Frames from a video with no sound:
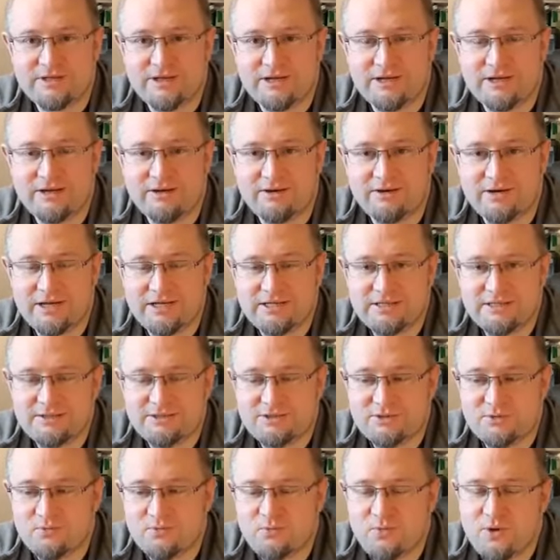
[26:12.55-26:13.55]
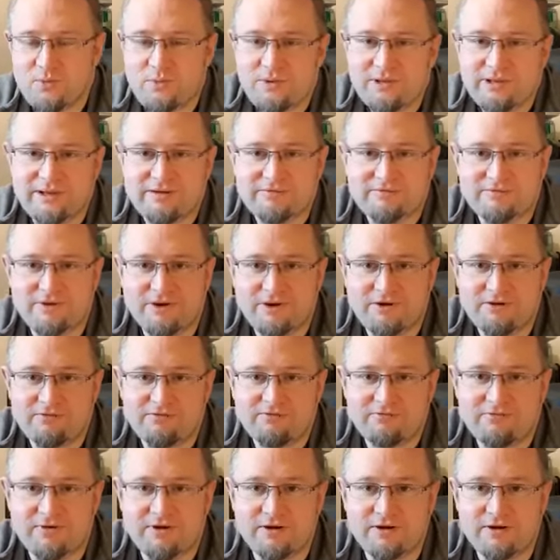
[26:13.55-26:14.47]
Okay, so when we left off,